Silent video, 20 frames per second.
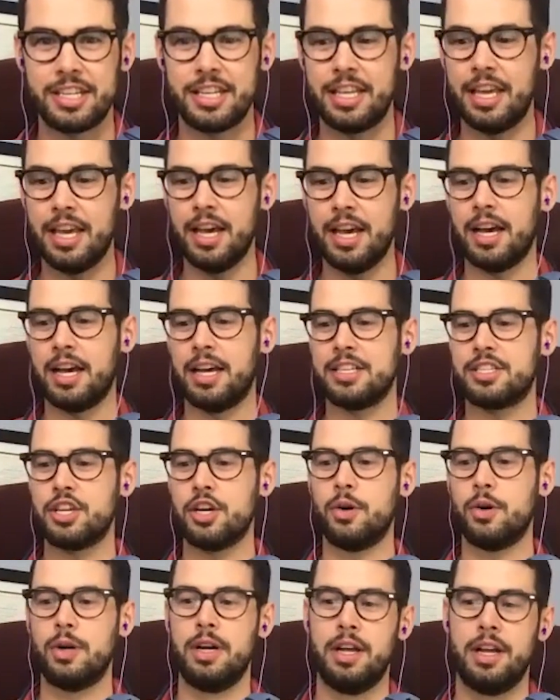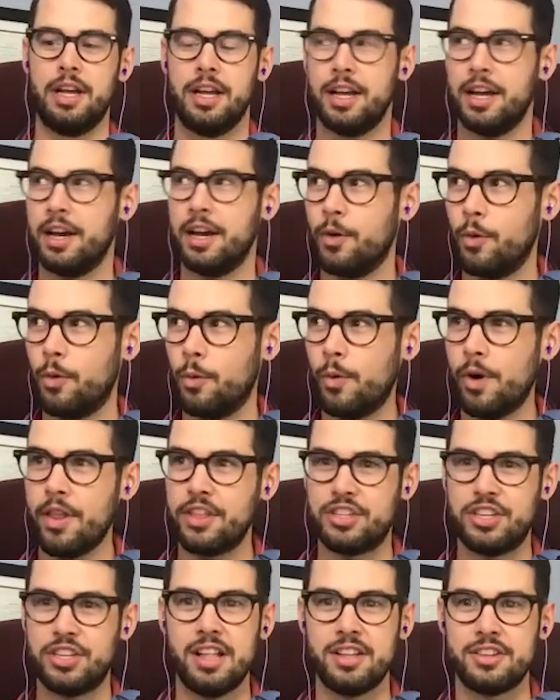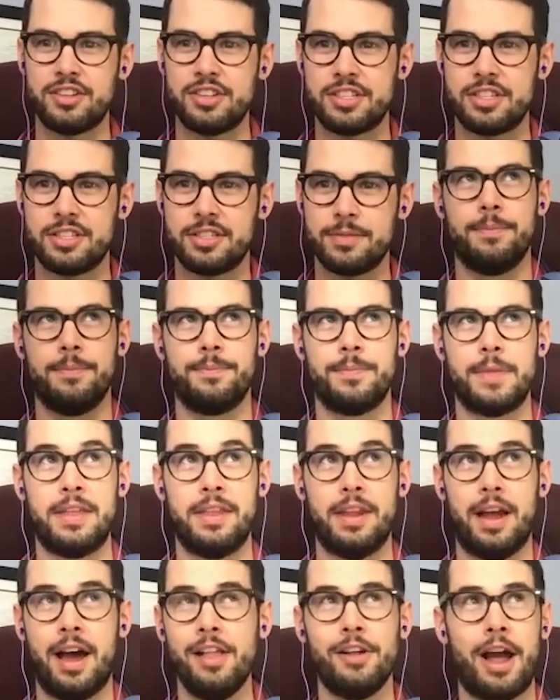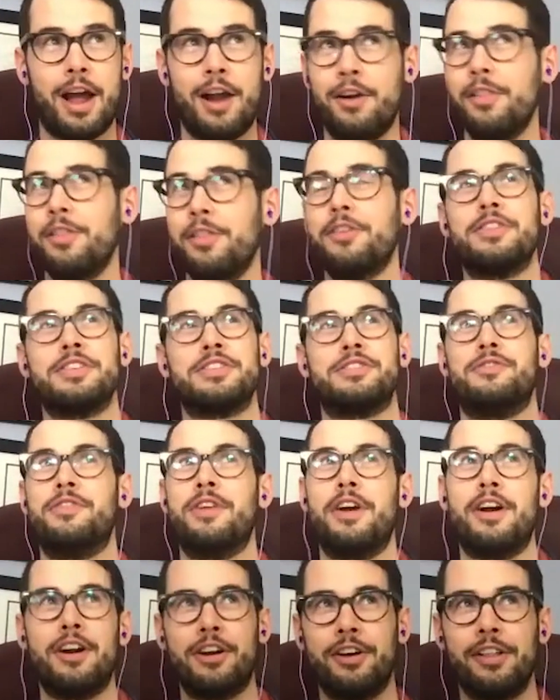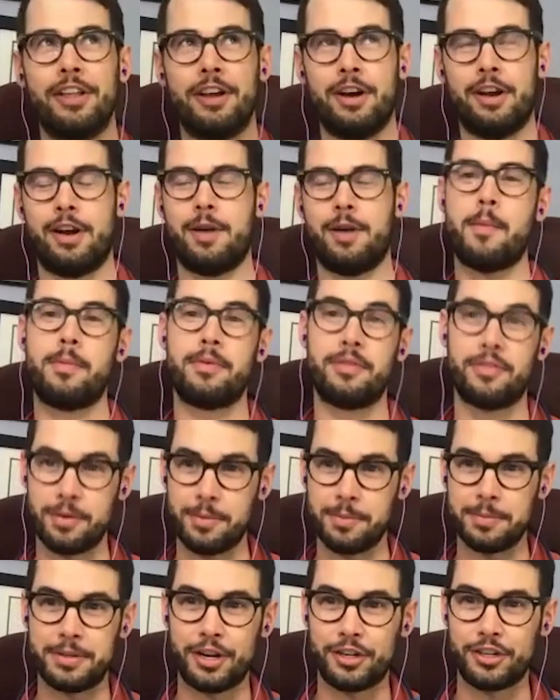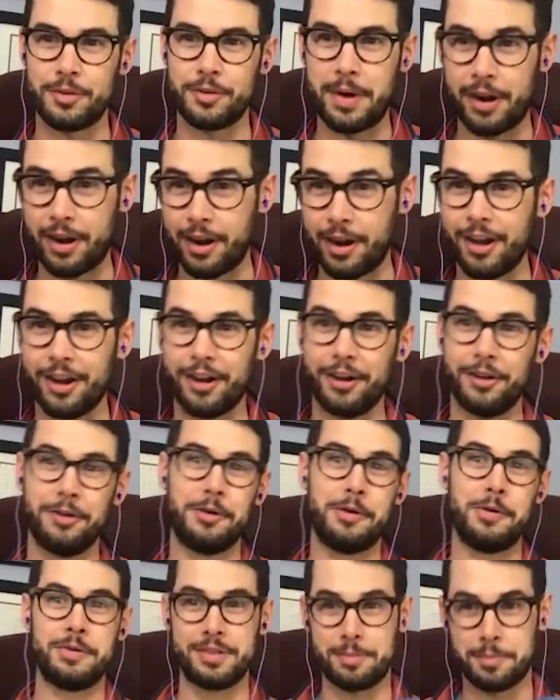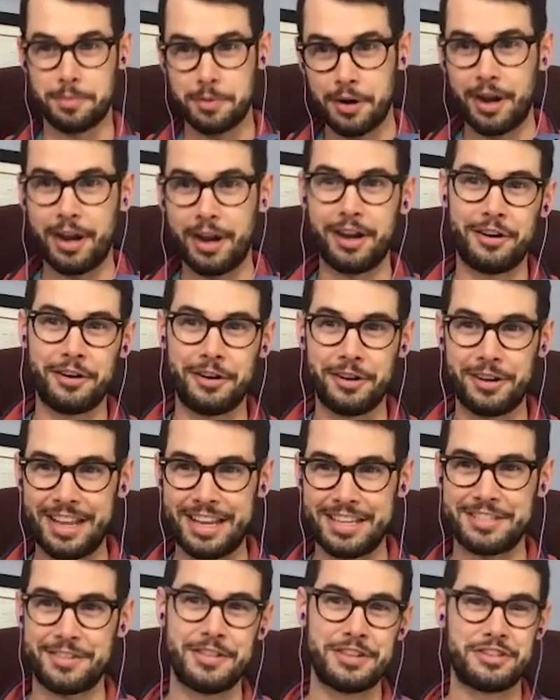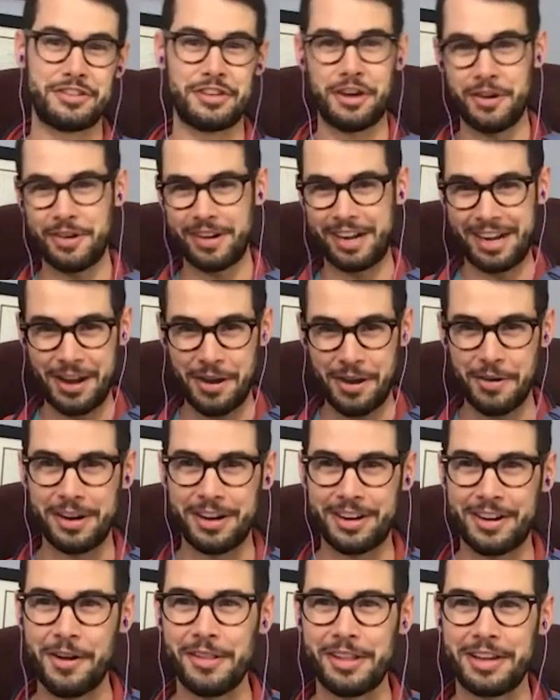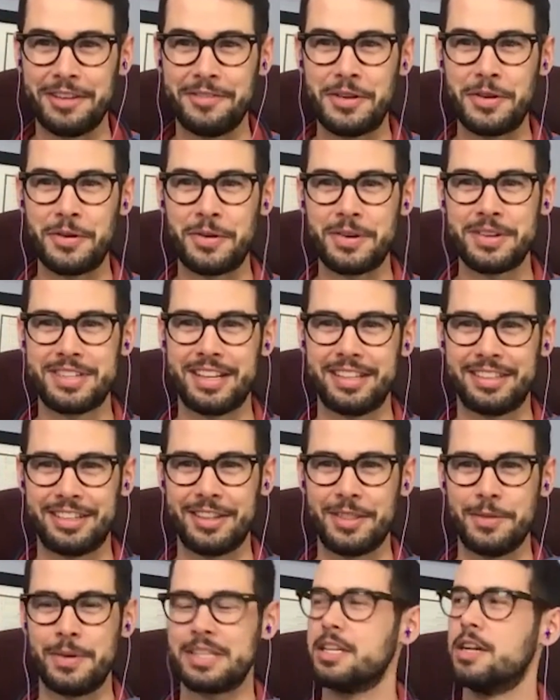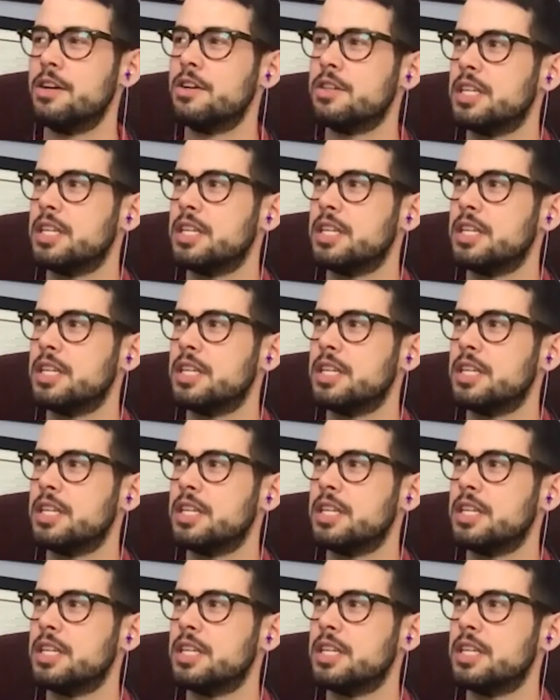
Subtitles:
Yeah. So one of the challenges, and I learned this very early on. I remember from Dr. Mariano, who was a prior guest of the show, and I know a colleague of yours out there on the West Coast.